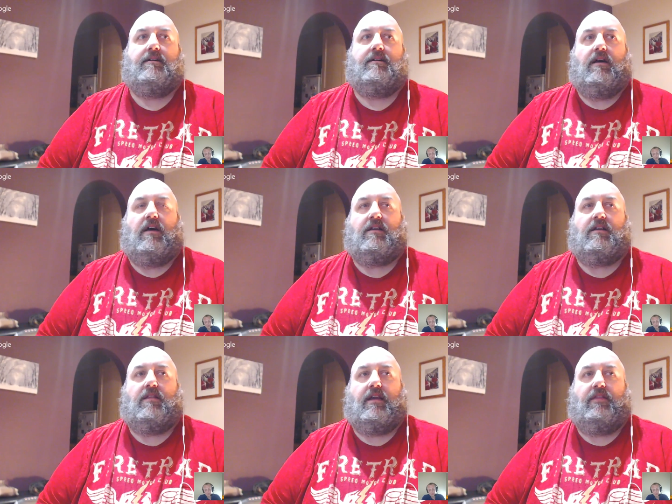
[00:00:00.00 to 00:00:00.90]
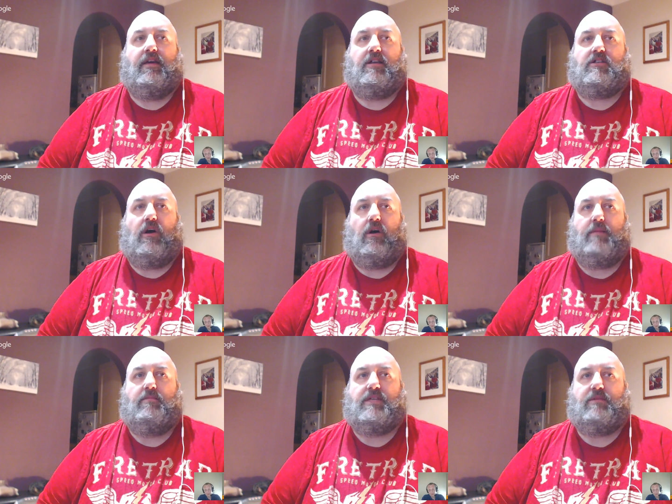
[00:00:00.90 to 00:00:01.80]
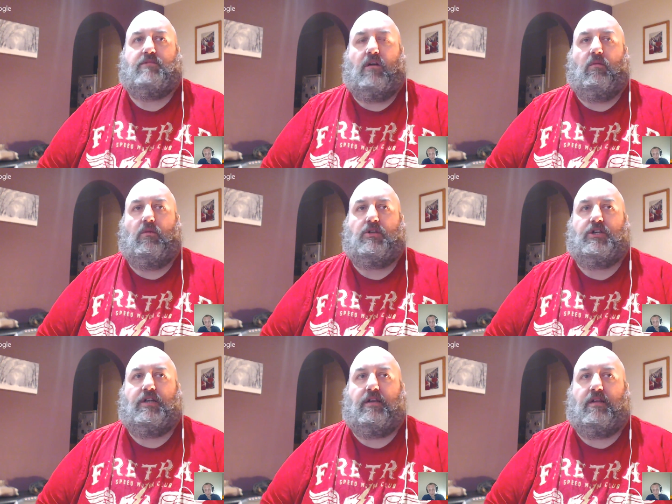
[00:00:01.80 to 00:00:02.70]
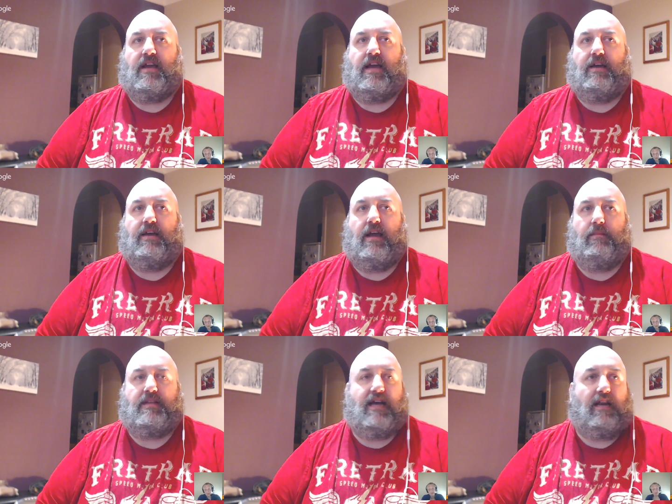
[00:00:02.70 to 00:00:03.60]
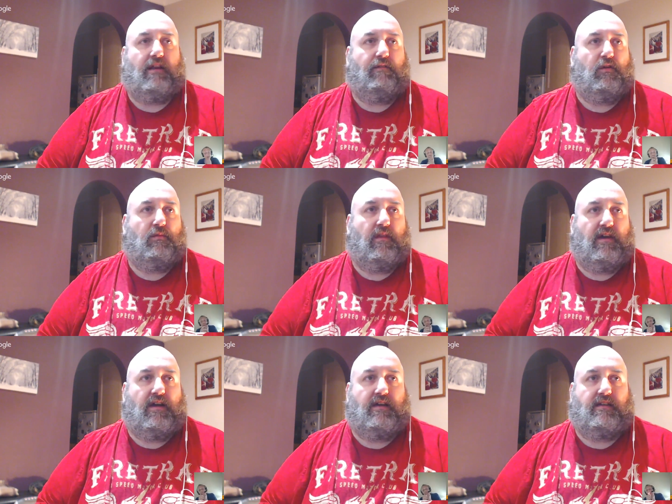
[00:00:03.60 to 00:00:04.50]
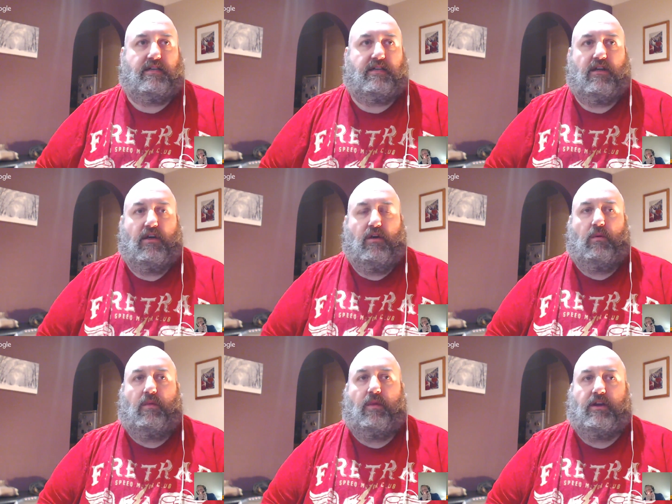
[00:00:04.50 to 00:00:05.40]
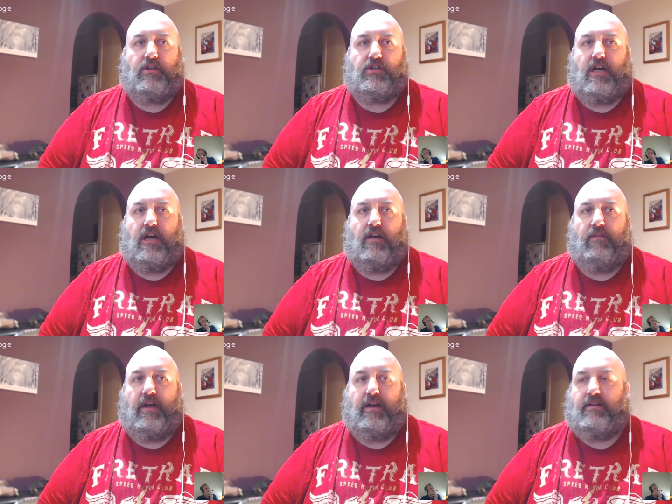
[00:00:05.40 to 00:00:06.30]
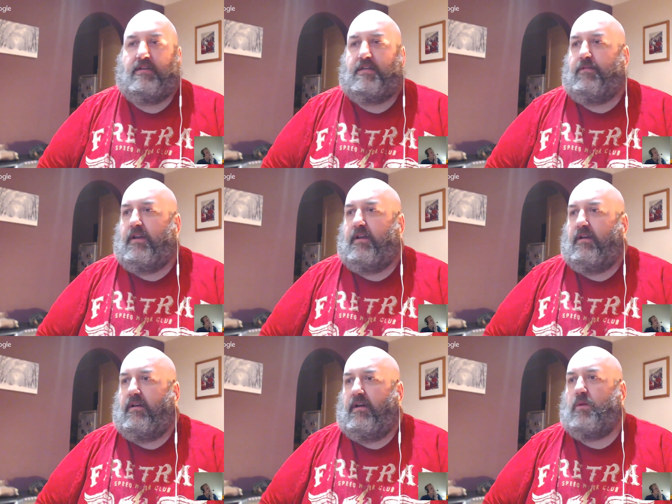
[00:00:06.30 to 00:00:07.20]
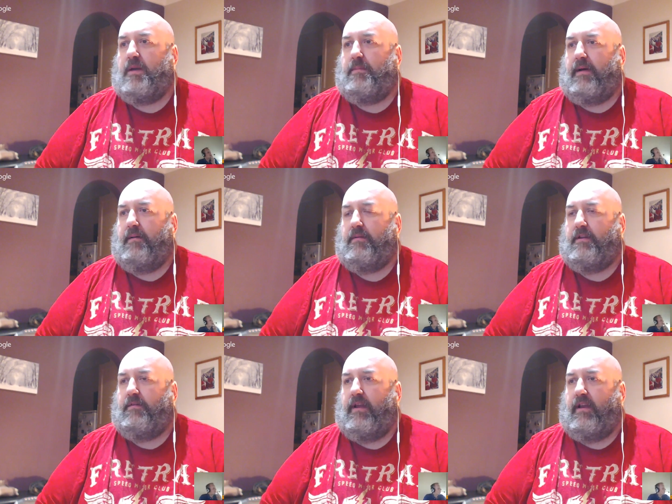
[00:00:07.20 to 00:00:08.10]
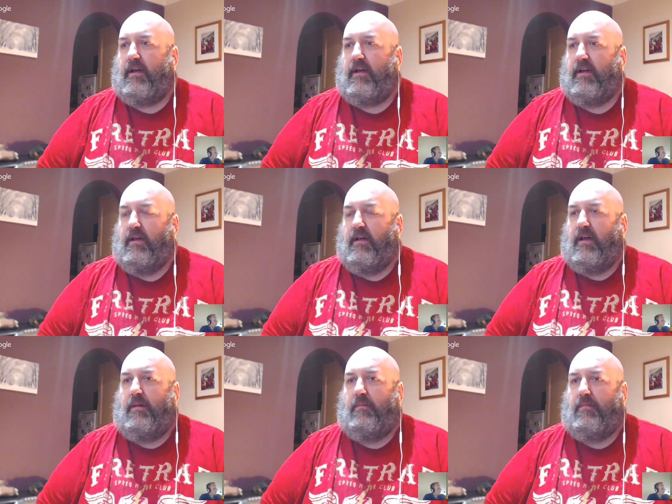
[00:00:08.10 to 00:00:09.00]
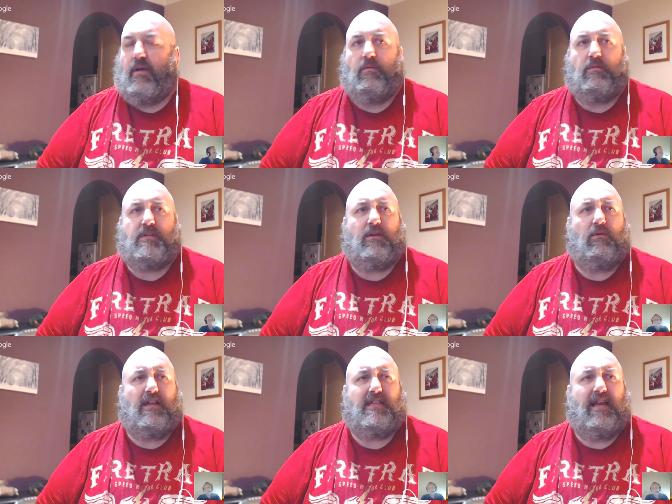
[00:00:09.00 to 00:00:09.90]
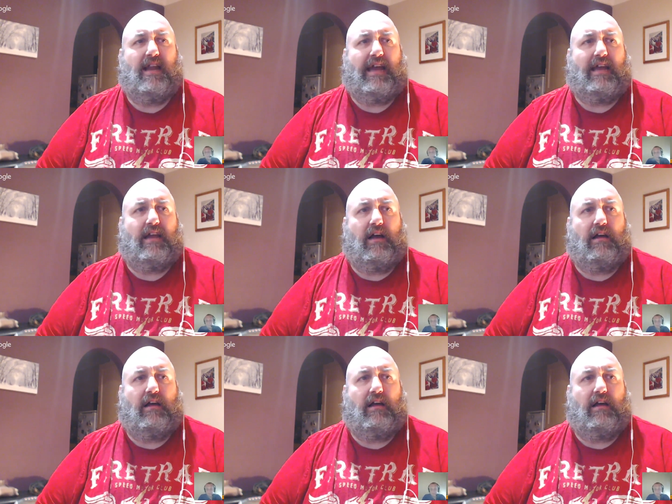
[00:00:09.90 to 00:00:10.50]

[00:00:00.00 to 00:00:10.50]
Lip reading: I did think that at times it was like watching the Italian football of the 80s when they used to have a sweeper defender. No, what's it called? Is it an anchor?